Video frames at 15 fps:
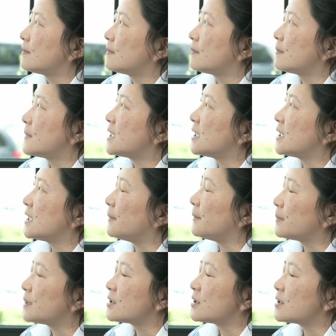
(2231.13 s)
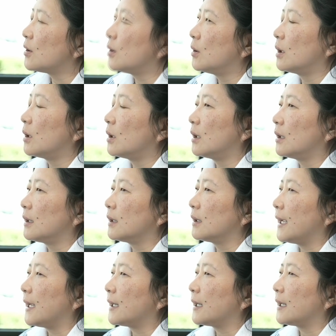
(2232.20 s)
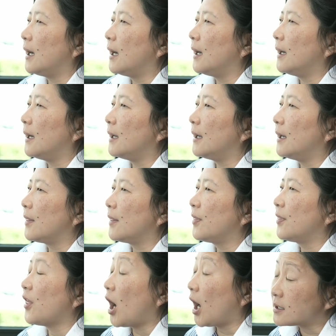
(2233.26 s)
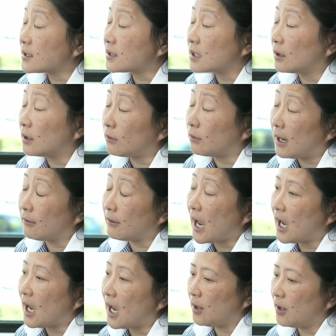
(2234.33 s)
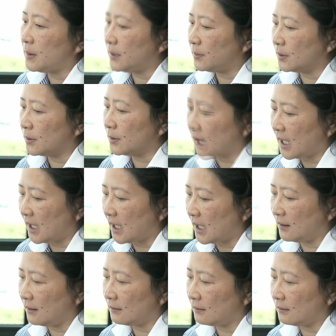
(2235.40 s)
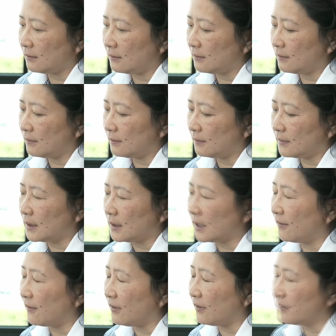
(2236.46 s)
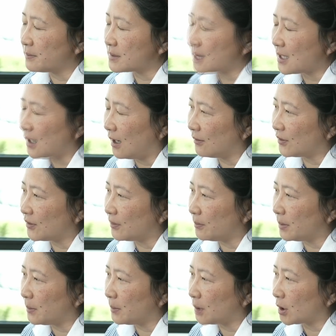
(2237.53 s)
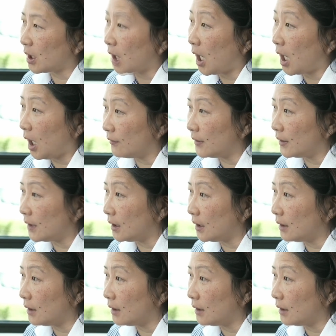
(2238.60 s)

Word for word: tips or like thoughts around how people can love themselves and be more confident?